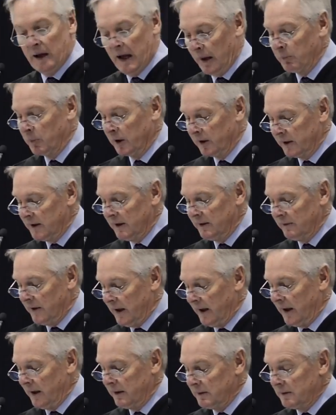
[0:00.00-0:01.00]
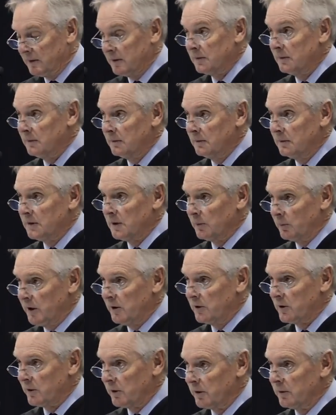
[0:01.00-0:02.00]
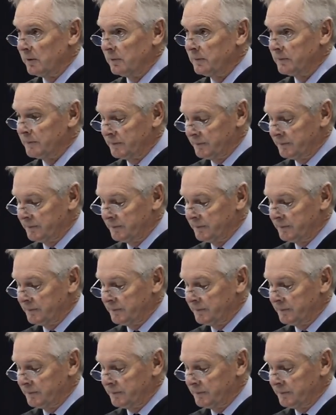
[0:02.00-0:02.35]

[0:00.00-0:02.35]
I believe that to be true.